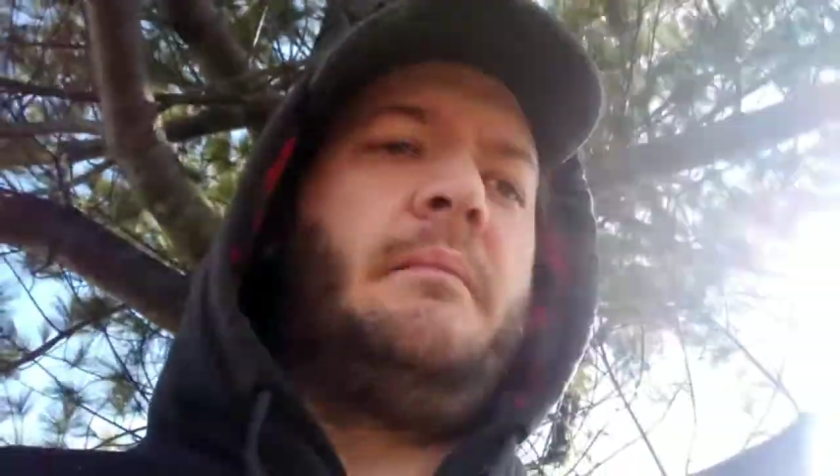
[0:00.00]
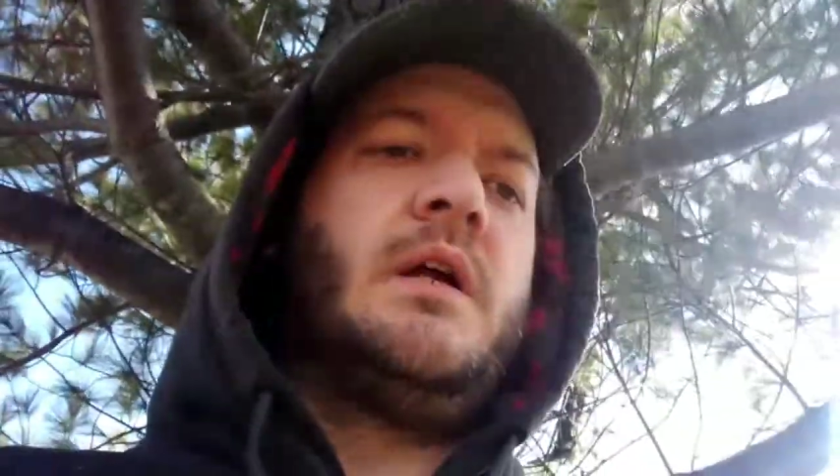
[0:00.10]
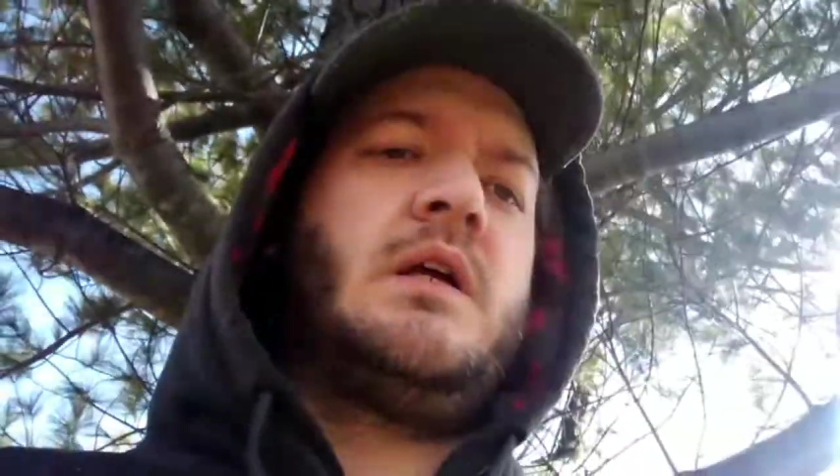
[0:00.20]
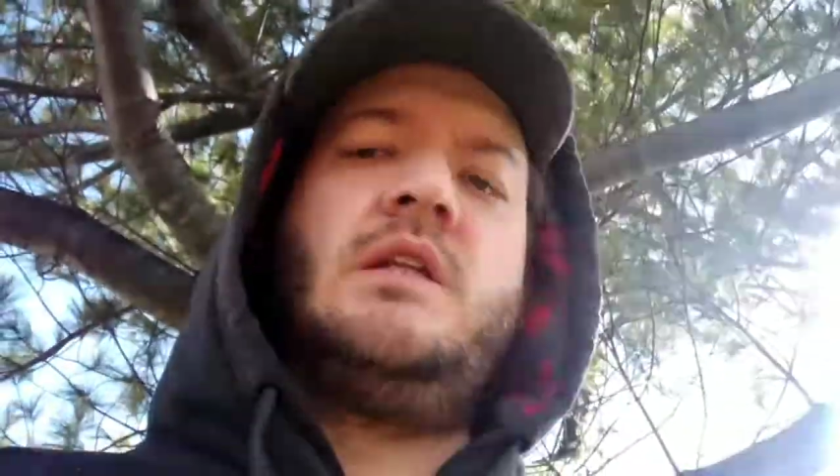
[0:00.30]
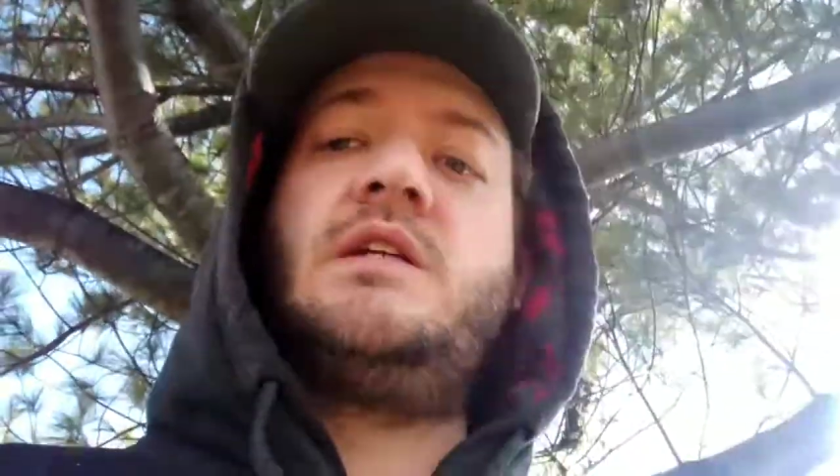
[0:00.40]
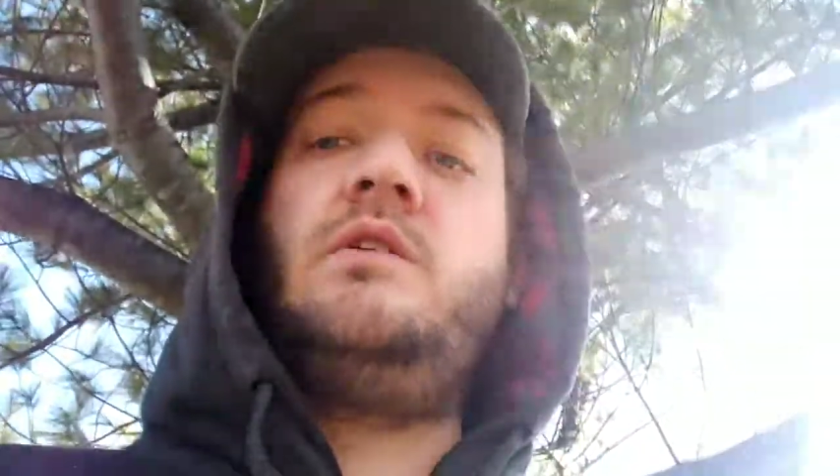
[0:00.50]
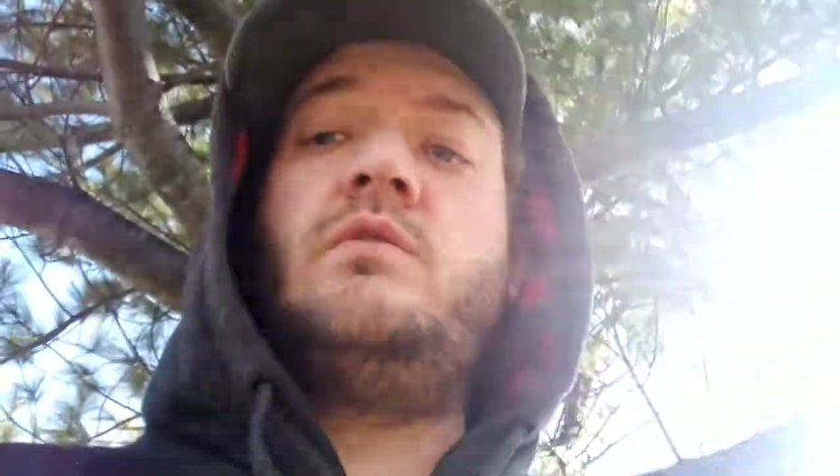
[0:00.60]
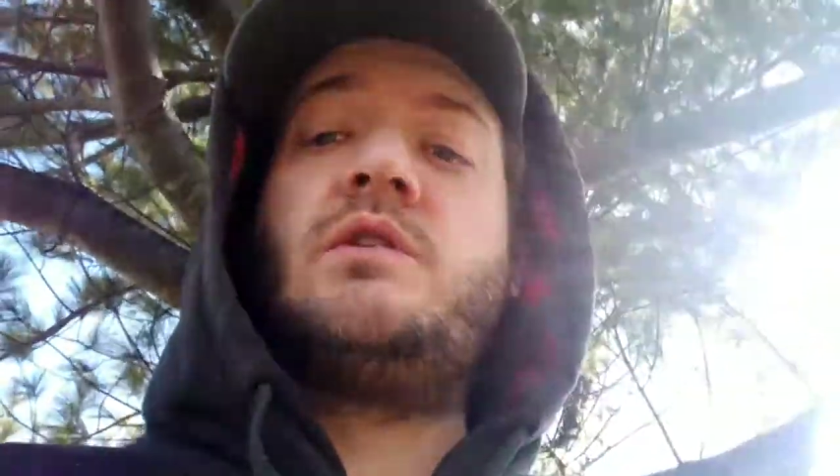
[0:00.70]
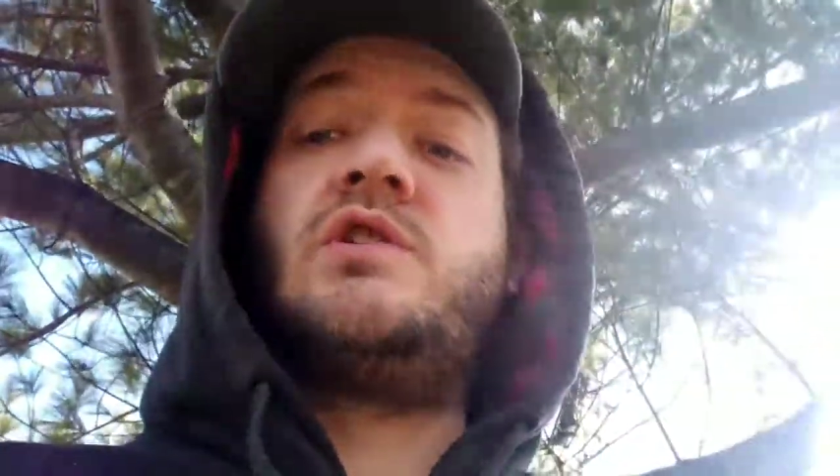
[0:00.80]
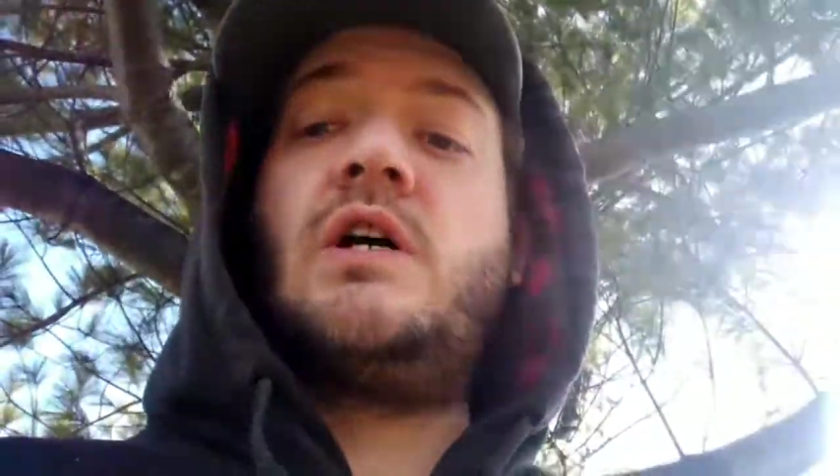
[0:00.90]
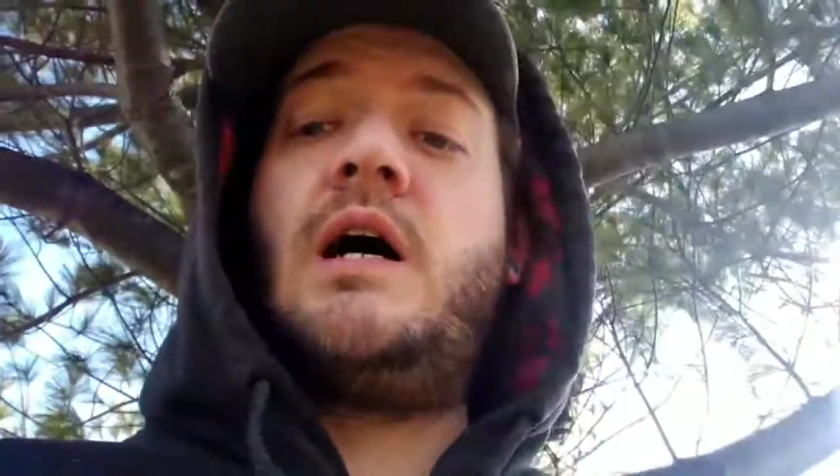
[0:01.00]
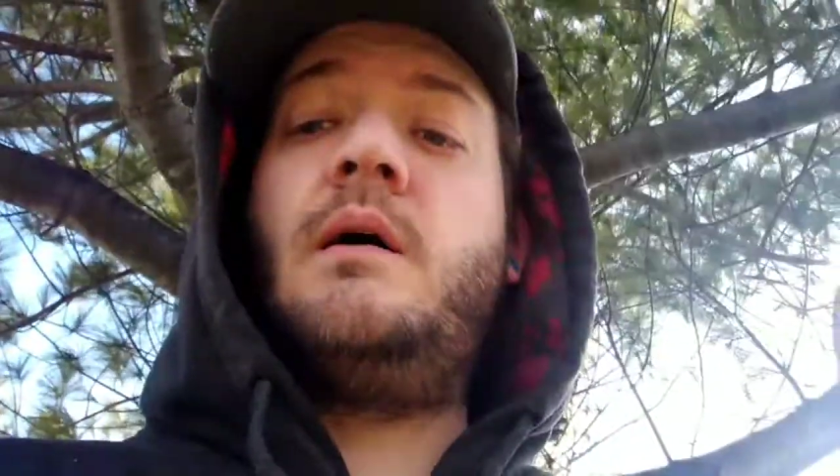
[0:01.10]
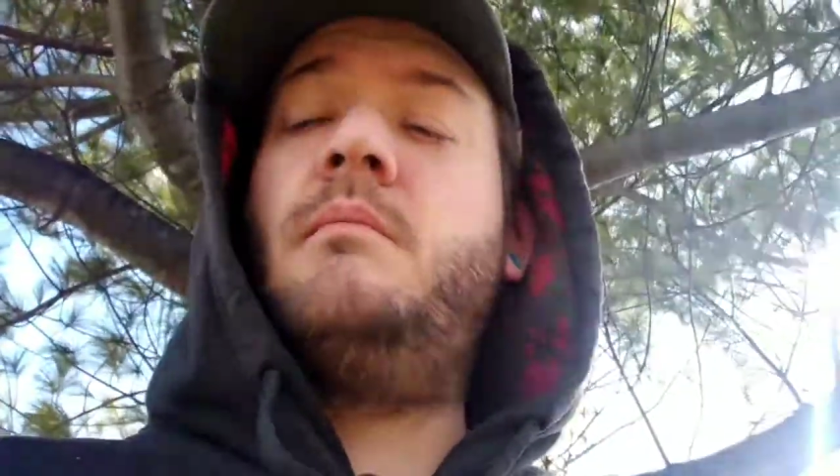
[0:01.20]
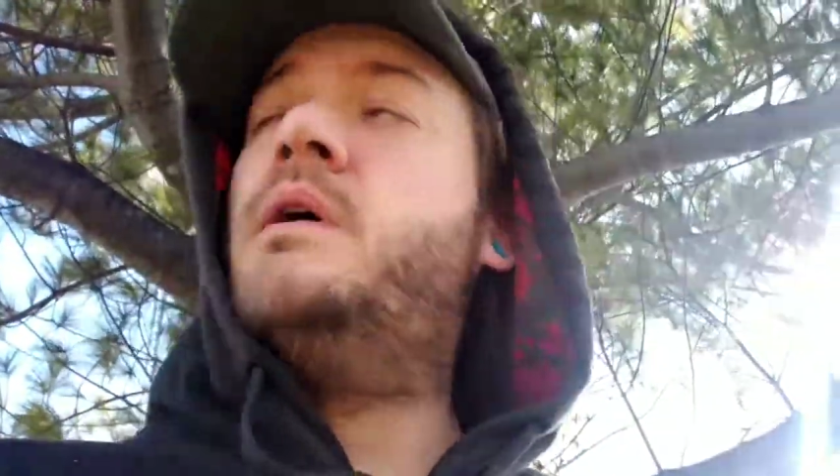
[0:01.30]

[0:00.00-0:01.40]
I'm gonna continue this job.